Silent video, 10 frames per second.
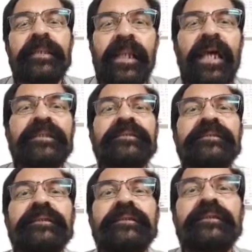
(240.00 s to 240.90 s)
last
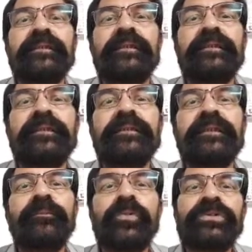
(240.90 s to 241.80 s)

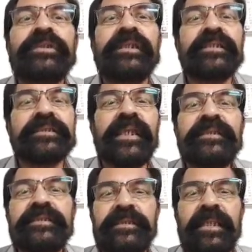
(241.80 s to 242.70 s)
postnatal stage
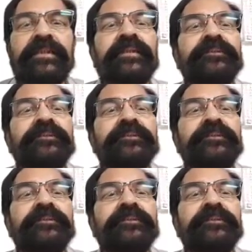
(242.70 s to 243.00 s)
is death.